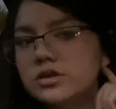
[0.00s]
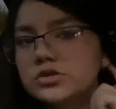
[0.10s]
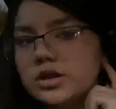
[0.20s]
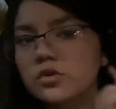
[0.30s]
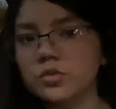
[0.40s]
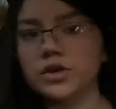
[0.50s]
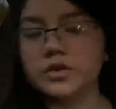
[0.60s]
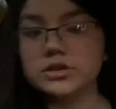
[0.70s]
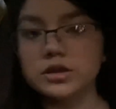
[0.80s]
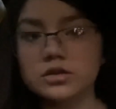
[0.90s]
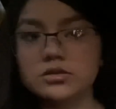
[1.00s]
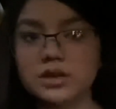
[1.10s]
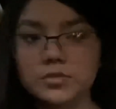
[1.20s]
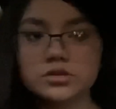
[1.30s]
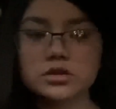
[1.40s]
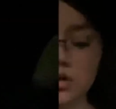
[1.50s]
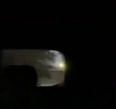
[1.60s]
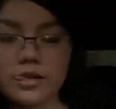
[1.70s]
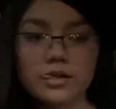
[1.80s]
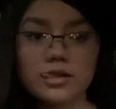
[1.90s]
They're just like normal earrings, like
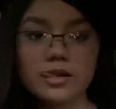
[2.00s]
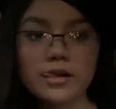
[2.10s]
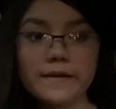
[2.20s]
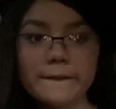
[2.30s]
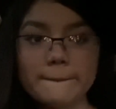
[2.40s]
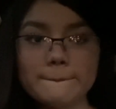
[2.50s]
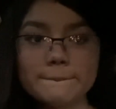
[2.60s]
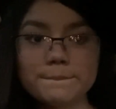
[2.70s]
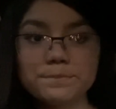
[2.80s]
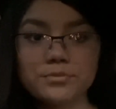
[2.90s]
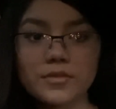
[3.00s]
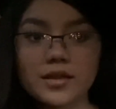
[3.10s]
diamonds.